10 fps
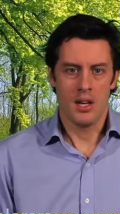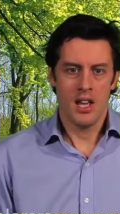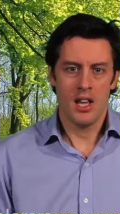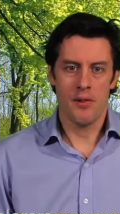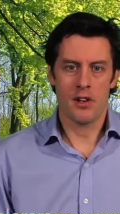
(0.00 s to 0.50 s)

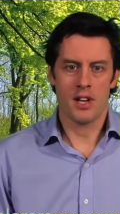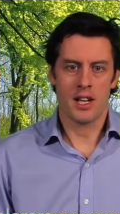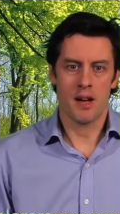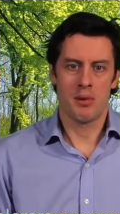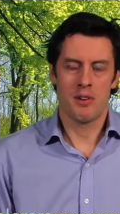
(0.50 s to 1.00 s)
If we look at a
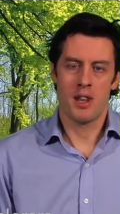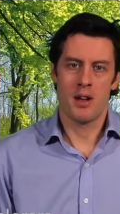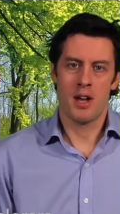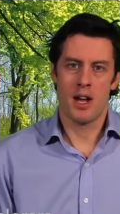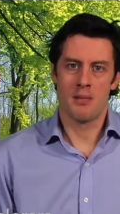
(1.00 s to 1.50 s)
couple of
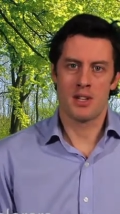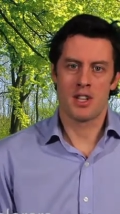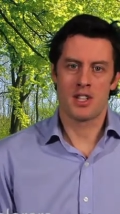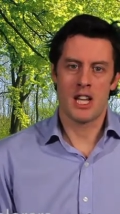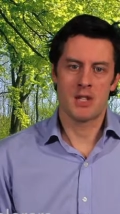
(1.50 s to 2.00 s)
other
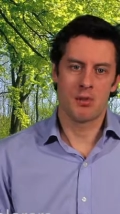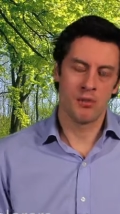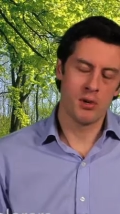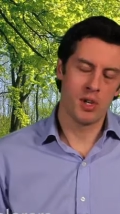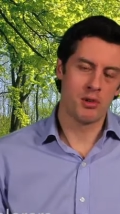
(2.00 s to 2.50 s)
Dutch names, we've
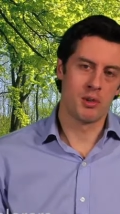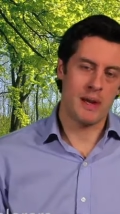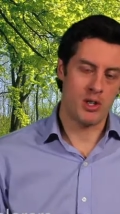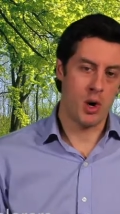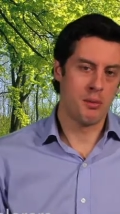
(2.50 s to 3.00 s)
already talked
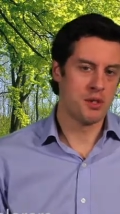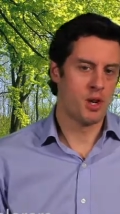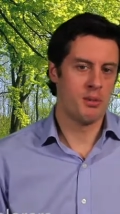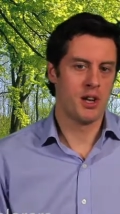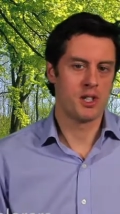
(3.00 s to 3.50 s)
about
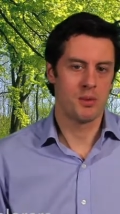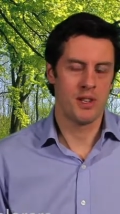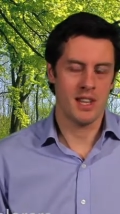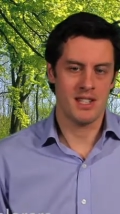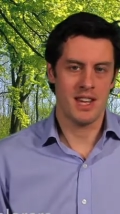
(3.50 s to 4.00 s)
TomTom last week.
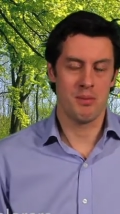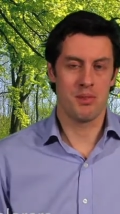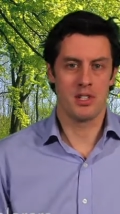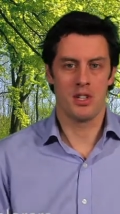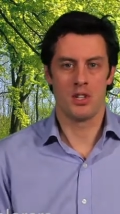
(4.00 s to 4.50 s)
That's
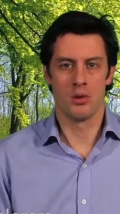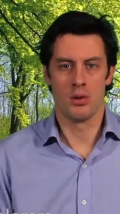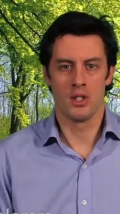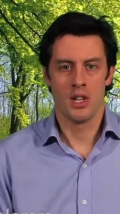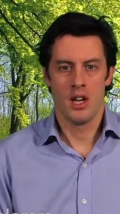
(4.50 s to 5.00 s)
10%
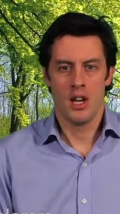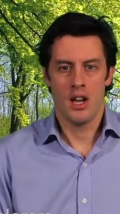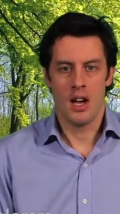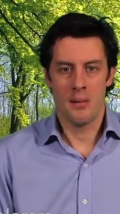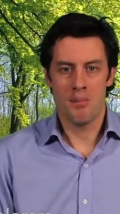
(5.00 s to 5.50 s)
short.
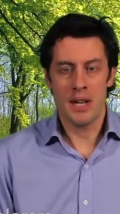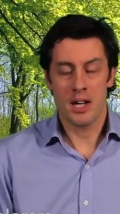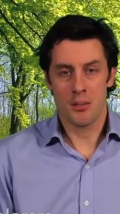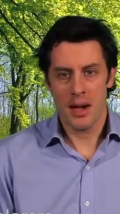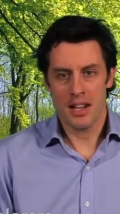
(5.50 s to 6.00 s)

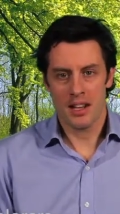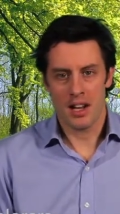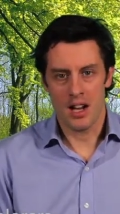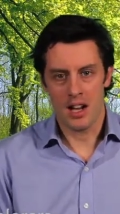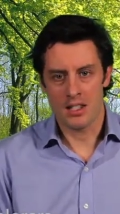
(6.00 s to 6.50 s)
Bink Bank
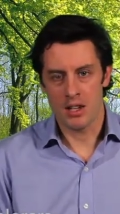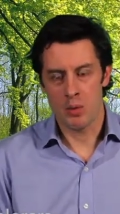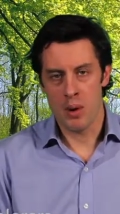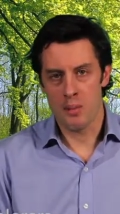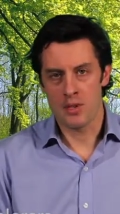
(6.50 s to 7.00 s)
is only
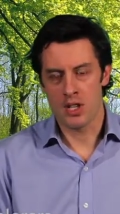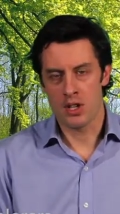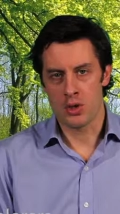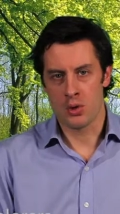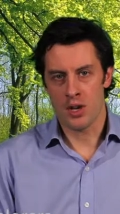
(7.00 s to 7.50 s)
1%
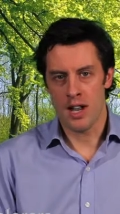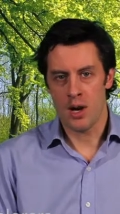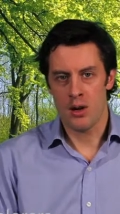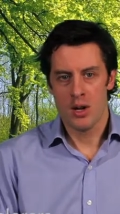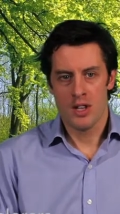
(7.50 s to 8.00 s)
short
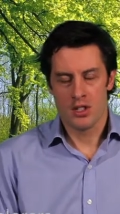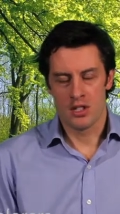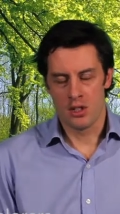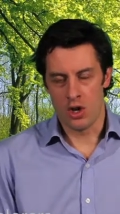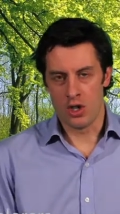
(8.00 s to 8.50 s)
now. This is
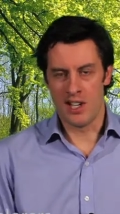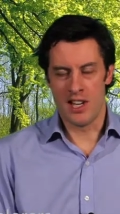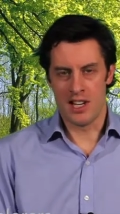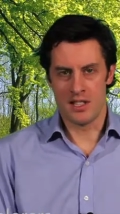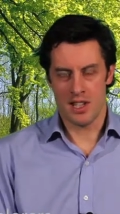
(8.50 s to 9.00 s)
an
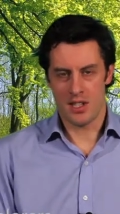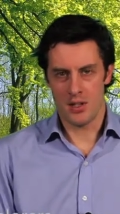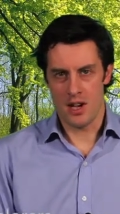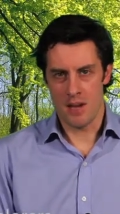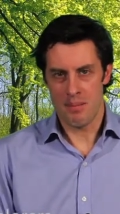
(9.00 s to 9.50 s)
online Dutch
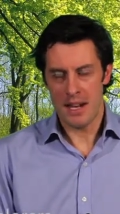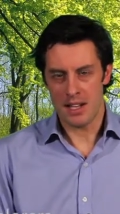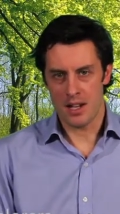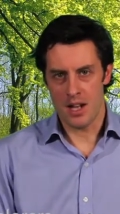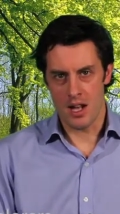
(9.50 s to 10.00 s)

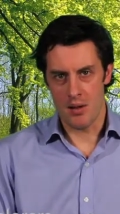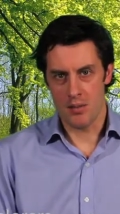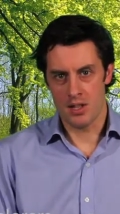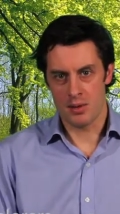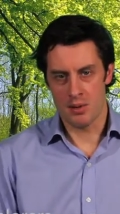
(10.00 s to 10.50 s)
bank, but
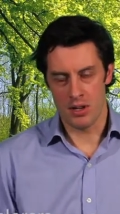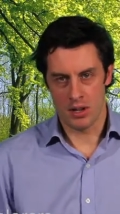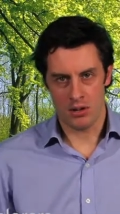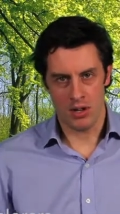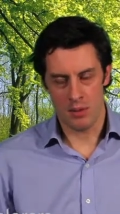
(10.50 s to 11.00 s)
it's been an
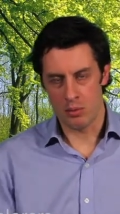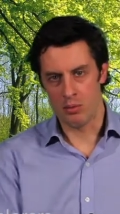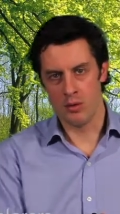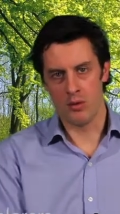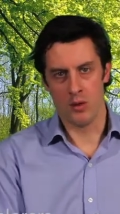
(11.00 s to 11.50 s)
incredible
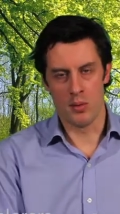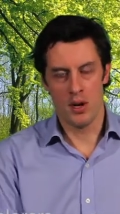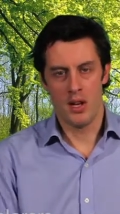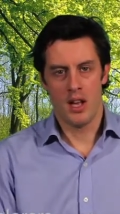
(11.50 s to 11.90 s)
performer.